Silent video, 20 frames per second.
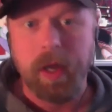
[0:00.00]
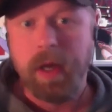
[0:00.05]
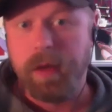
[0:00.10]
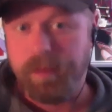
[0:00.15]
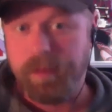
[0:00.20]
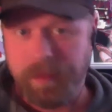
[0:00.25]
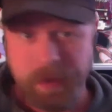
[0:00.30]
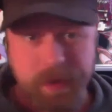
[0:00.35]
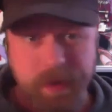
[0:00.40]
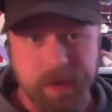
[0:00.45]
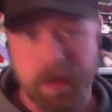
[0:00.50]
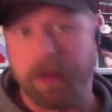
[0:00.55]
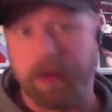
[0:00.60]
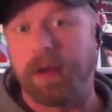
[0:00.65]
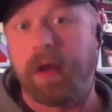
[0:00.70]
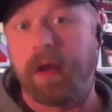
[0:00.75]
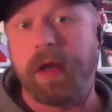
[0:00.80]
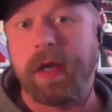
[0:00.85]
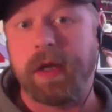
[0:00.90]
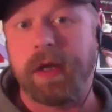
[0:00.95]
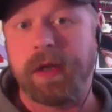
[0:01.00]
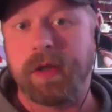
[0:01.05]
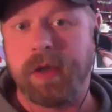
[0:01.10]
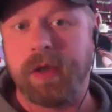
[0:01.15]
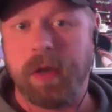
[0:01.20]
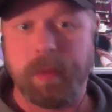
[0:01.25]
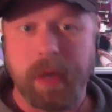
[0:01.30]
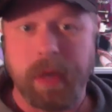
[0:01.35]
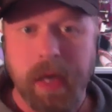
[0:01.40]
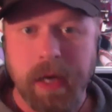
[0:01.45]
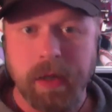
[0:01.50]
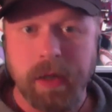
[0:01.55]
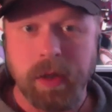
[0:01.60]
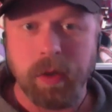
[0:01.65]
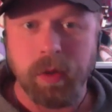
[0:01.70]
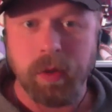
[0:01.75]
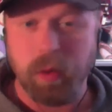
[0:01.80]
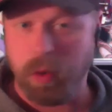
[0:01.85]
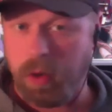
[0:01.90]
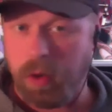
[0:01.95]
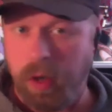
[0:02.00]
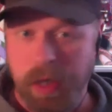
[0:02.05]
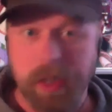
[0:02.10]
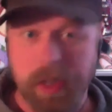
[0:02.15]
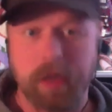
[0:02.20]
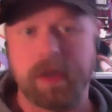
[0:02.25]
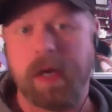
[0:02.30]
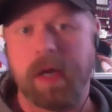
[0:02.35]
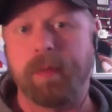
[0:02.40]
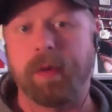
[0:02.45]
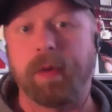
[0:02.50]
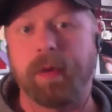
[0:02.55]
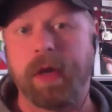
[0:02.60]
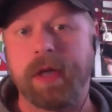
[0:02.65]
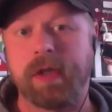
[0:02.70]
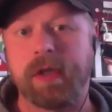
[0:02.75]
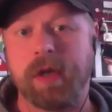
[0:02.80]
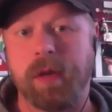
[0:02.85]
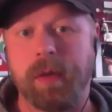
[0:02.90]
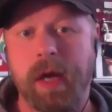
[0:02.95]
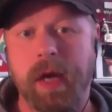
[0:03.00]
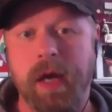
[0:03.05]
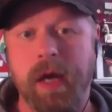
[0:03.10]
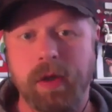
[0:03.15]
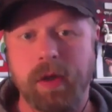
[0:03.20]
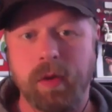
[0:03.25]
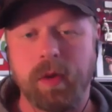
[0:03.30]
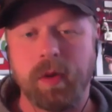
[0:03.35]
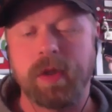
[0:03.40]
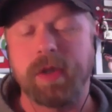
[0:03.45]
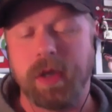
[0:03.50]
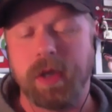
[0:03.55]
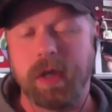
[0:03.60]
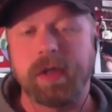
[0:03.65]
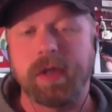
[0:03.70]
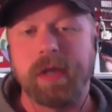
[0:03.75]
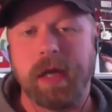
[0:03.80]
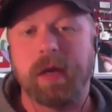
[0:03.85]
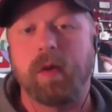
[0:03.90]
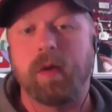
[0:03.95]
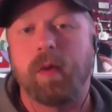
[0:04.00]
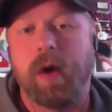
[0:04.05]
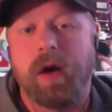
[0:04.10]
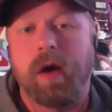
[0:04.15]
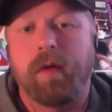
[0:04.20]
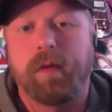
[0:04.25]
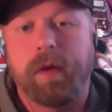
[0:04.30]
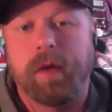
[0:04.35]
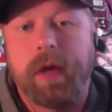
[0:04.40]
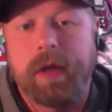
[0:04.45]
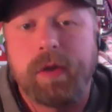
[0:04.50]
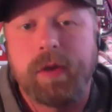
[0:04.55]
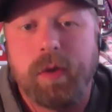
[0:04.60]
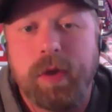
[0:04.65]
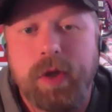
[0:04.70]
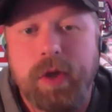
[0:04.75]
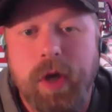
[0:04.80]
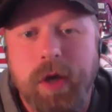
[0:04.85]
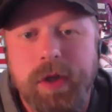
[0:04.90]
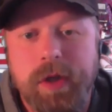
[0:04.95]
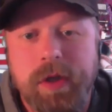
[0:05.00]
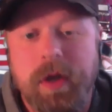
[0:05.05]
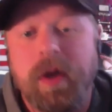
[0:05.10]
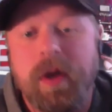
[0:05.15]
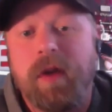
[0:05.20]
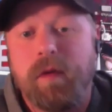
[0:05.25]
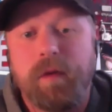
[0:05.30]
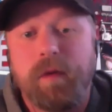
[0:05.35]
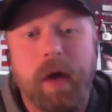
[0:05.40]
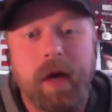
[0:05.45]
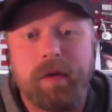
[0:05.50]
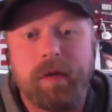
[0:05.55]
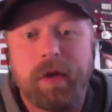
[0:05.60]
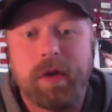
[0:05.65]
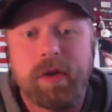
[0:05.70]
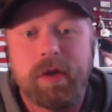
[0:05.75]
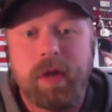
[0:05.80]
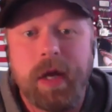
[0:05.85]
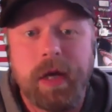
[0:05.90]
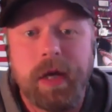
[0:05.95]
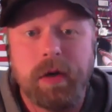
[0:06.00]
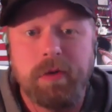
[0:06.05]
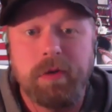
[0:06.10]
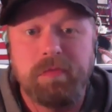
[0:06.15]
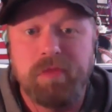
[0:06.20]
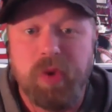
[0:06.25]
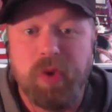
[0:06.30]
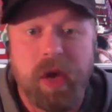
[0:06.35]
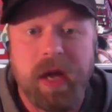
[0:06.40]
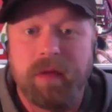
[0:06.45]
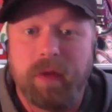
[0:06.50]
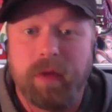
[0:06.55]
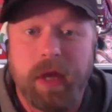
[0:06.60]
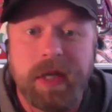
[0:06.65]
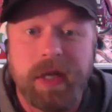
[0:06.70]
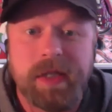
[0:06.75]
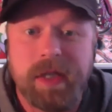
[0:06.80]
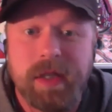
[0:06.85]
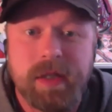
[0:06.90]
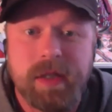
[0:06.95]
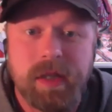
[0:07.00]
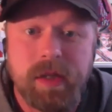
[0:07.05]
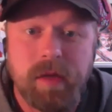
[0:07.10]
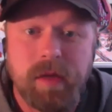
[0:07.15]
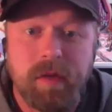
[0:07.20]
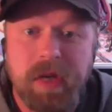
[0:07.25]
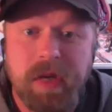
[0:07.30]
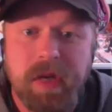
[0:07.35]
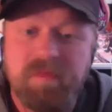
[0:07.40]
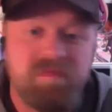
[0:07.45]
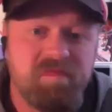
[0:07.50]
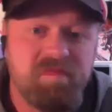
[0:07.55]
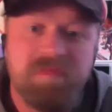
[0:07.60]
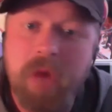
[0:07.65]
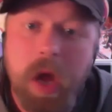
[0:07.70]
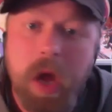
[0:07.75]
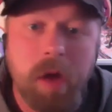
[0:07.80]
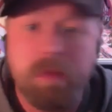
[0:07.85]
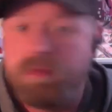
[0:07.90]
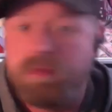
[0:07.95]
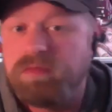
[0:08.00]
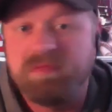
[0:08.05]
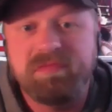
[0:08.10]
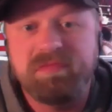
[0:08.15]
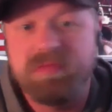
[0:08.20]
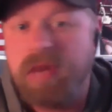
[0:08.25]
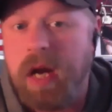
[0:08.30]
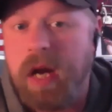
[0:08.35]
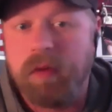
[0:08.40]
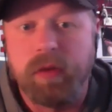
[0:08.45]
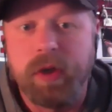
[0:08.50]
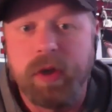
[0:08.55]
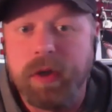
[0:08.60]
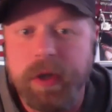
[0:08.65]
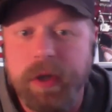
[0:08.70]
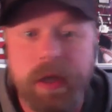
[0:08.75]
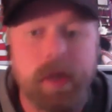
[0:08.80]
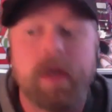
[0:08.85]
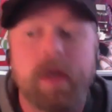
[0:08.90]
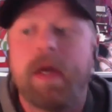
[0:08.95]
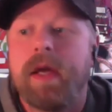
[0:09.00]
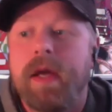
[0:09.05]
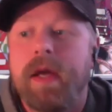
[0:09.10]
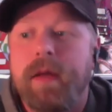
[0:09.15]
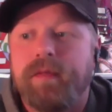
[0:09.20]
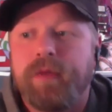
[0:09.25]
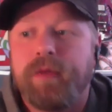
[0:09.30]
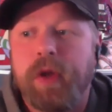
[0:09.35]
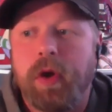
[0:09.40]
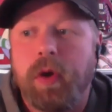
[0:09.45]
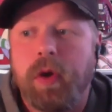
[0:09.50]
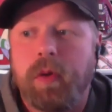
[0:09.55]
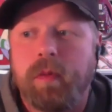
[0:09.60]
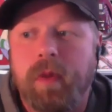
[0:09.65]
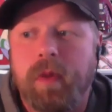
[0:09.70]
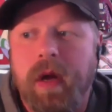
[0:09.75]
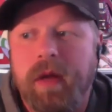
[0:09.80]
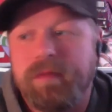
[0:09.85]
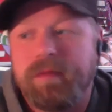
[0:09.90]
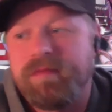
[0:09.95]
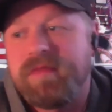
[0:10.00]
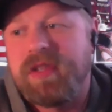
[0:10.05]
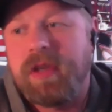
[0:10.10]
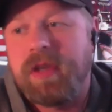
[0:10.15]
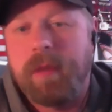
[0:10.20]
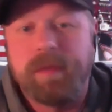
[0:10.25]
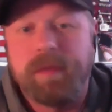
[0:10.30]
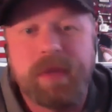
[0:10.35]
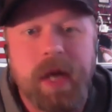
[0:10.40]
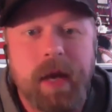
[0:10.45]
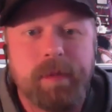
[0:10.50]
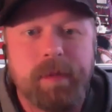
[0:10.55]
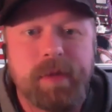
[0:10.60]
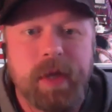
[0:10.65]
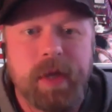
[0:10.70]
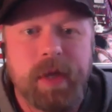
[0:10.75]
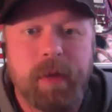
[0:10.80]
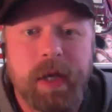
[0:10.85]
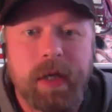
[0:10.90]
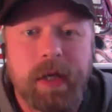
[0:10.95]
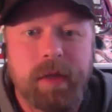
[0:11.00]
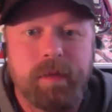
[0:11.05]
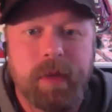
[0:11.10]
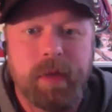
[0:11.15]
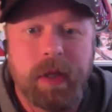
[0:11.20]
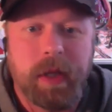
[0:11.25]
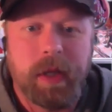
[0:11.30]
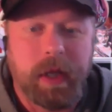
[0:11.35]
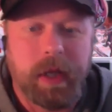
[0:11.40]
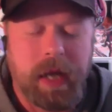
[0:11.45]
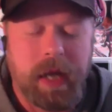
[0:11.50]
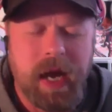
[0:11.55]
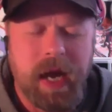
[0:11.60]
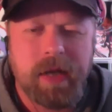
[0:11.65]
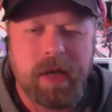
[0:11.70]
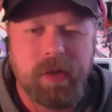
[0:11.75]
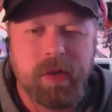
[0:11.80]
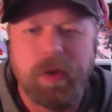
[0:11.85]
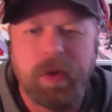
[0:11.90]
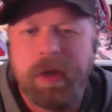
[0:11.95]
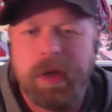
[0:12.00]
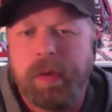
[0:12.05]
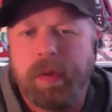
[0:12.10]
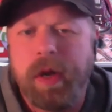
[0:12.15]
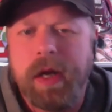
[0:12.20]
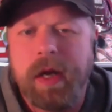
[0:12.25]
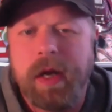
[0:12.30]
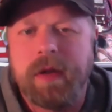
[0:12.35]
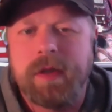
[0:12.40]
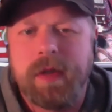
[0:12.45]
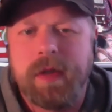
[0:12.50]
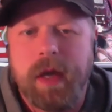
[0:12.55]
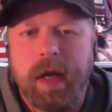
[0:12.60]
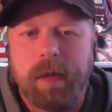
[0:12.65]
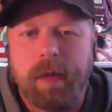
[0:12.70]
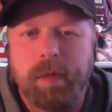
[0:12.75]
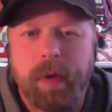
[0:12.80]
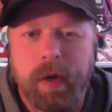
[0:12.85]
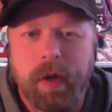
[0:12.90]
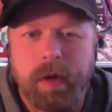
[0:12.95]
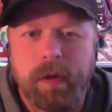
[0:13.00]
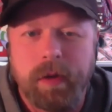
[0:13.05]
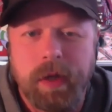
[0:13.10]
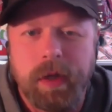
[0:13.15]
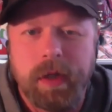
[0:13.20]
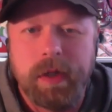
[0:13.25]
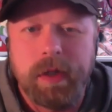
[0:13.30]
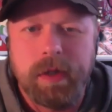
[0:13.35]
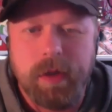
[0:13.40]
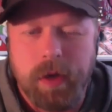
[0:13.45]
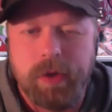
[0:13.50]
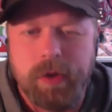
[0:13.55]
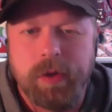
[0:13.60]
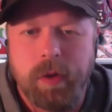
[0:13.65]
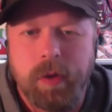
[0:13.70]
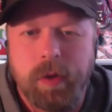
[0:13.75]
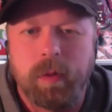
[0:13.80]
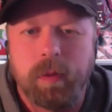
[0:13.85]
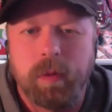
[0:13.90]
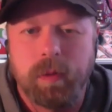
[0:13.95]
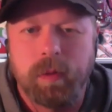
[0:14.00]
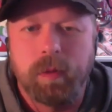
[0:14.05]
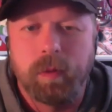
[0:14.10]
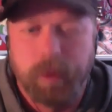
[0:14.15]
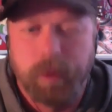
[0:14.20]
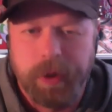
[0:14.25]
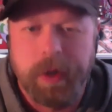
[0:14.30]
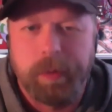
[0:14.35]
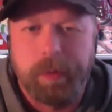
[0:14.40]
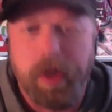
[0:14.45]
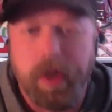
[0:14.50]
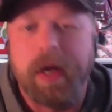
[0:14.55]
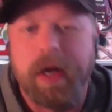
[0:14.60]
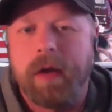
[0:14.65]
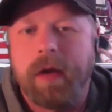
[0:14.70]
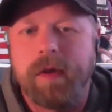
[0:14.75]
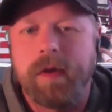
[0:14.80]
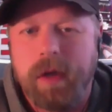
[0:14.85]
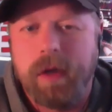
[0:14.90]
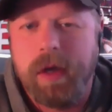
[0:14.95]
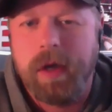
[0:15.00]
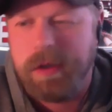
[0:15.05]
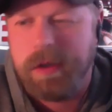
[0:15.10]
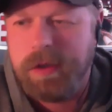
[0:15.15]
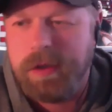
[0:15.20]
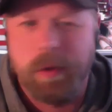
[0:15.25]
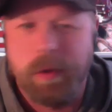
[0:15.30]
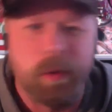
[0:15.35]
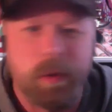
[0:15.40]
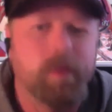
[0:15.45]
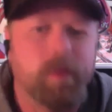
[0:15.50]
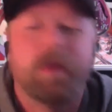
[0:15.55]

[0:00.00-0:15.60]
The sunlight is coming at you or any type of light's coming at you, it's going to take a while for that to adjust. 5 years later, do I have light sensitivity? No, not really. You know, sometimes I might be like, it's really bright outside, but it's also really bright outside. So